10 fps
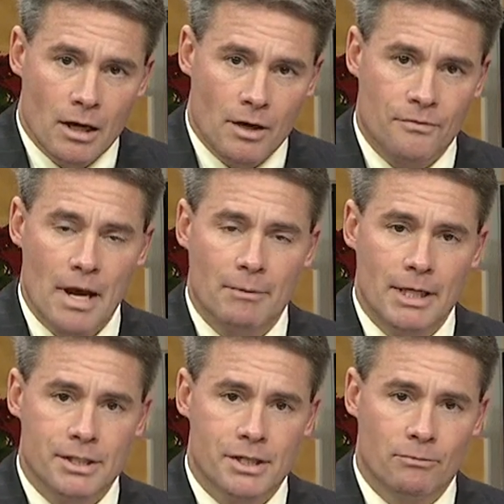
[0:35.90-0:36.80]
A
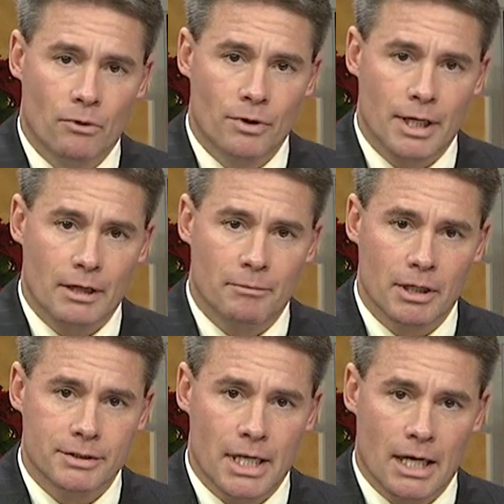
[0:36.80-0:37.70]
family is in mourning in
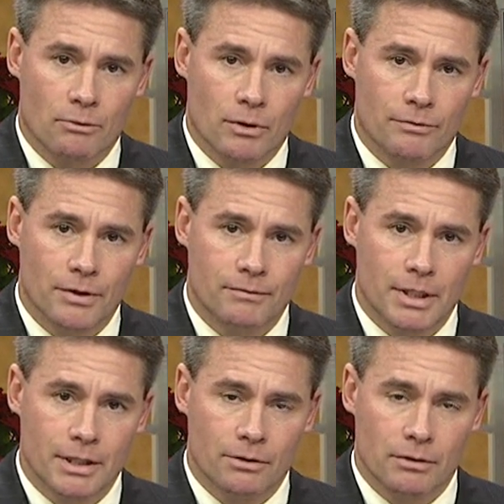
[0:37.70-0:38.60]
Middletown where a
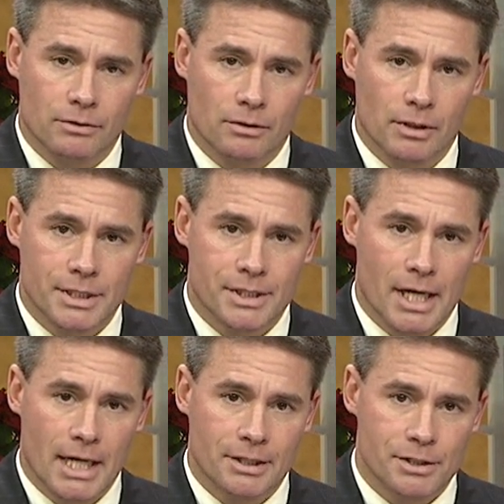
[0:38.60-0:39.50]
15 year old girl has
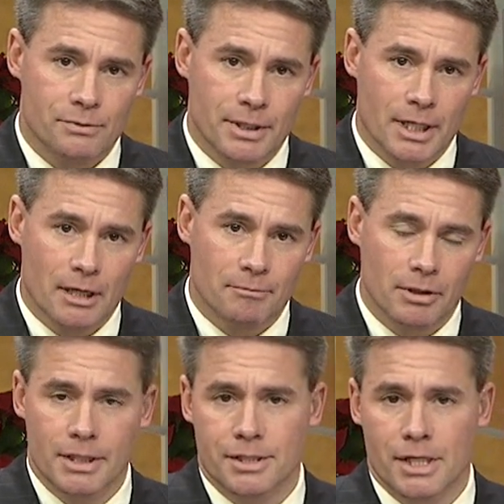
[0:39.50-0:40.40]
died this weekend.
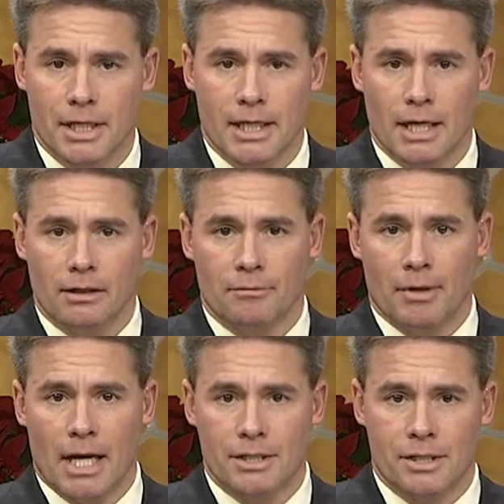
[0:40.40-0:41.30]
Police say Kaylin
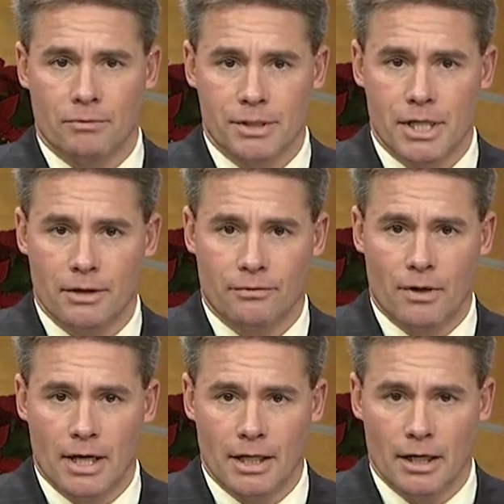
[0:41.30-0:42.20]
Bassett was hit
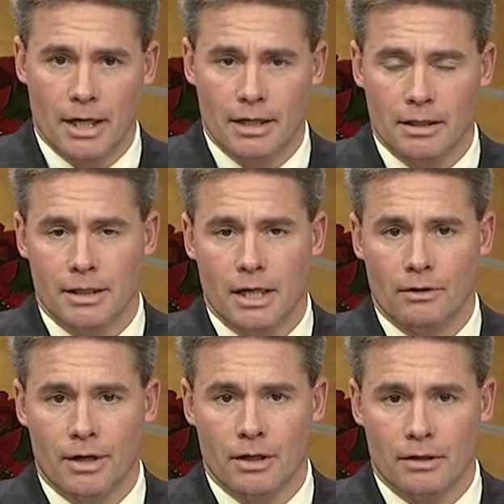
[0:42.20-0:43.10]
Friday night in the
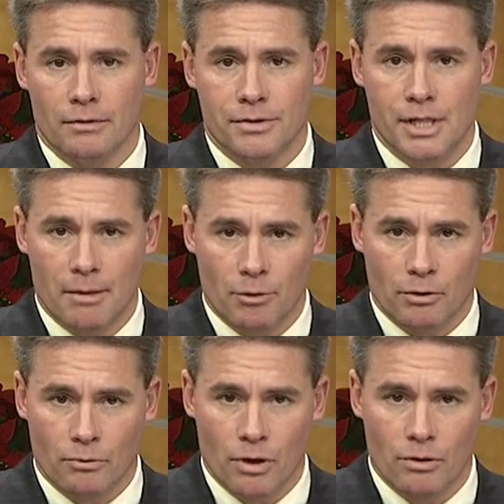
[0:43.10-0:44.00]
area of
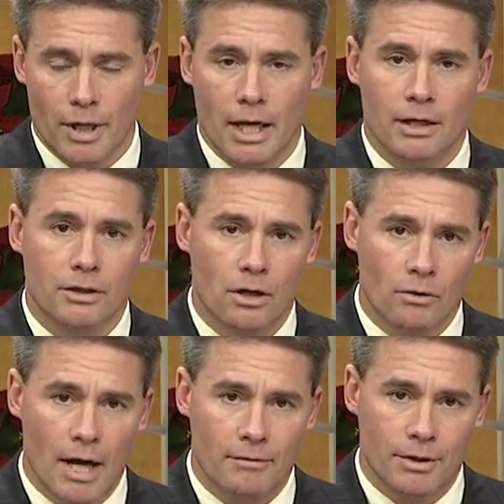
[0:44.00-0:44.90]
Saybrook Road and
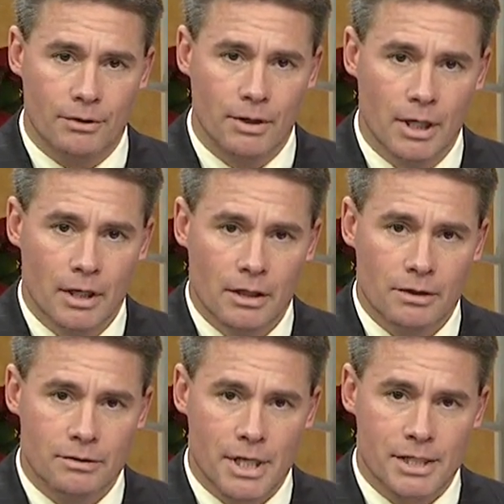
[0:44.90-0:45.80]
Co Avenue.
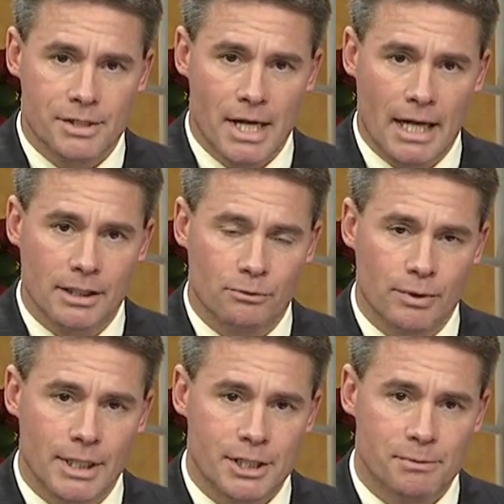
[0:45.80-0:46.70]
News 8's Allie
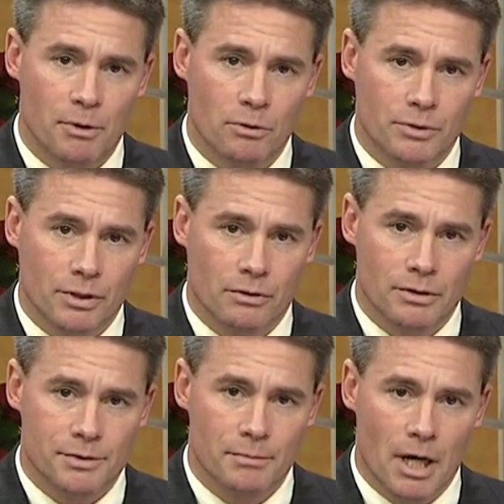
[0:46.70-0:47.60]
Reed spoke with the
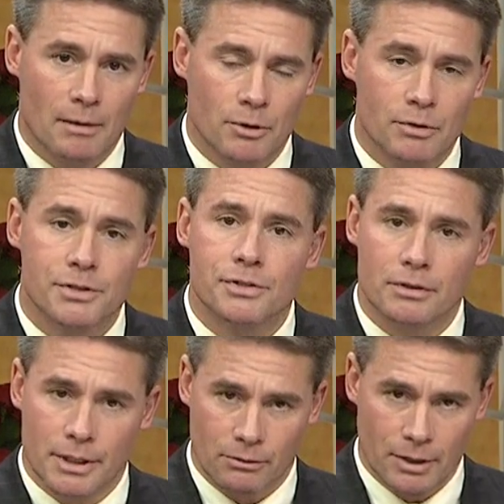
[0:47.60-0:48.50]
girl's mom, who is
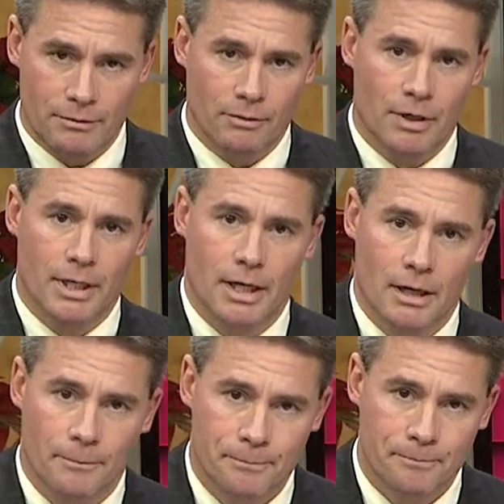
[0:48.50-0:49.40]
certainly grieving right now.